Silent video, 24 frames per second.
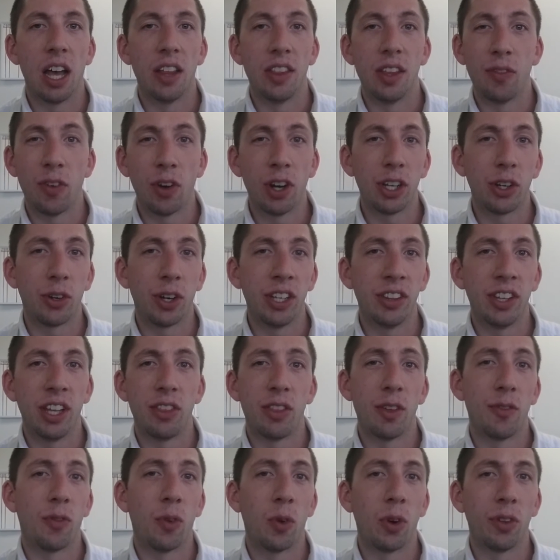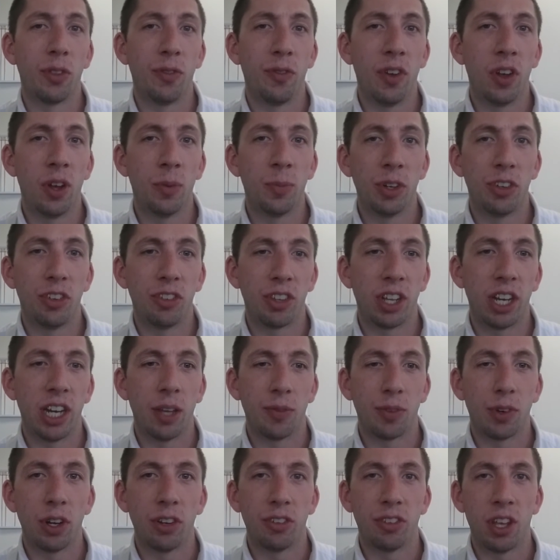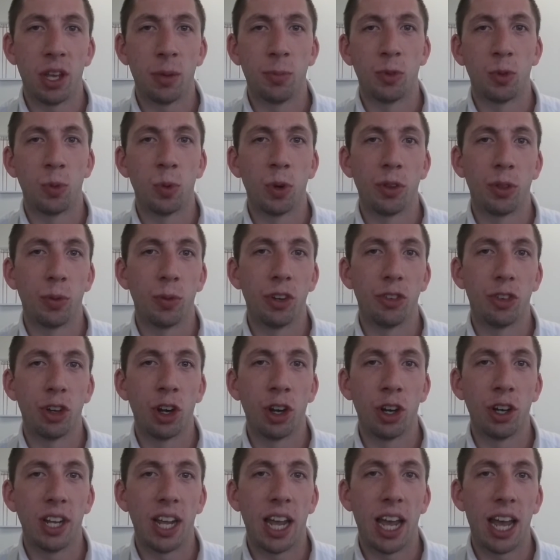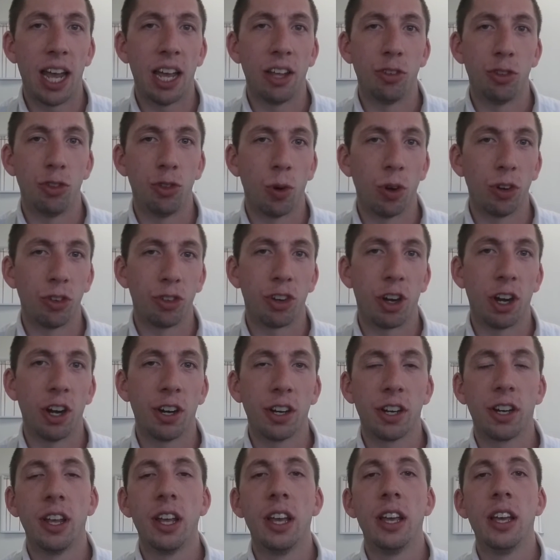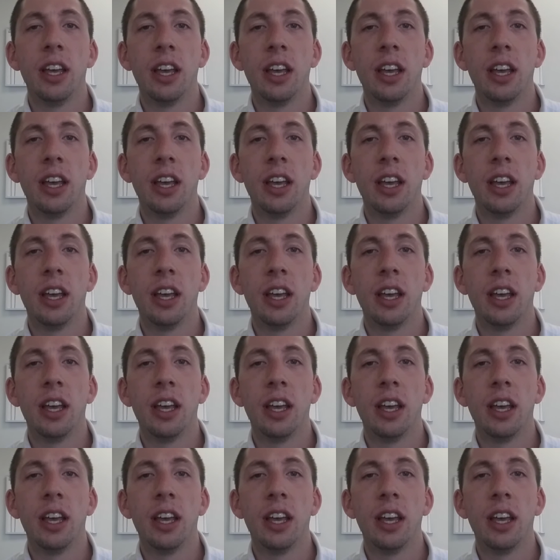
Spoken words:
They've already greenlit the 4th film, which is going to have Chris Hemsworth return as George Kirk,